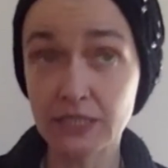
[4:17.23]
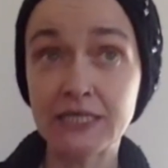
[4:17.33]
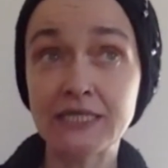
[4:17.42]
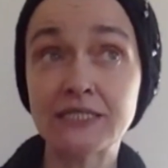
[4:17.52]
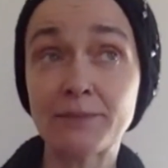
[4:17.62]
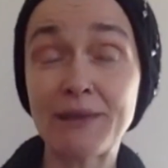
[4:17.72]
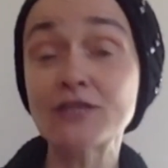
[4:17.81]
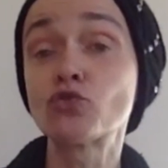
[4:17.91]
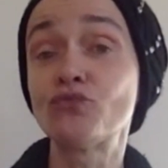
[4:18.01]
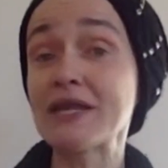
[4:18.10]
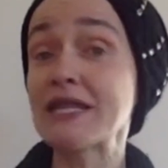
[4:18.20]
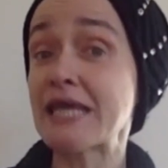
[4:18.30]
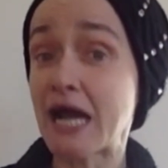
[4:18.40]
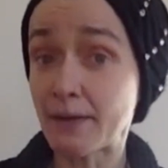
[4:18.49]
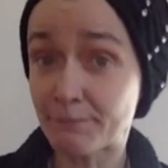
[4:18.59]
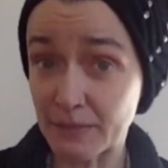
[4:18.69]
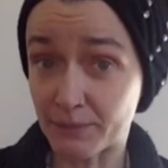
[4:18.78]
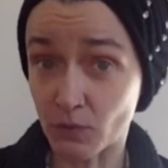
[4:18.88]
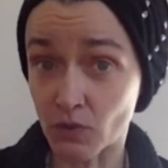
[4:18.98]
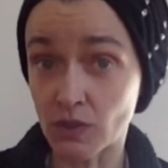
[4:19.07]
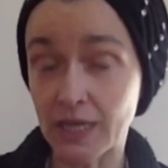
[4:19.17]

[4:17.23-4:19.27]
It applies to very young people.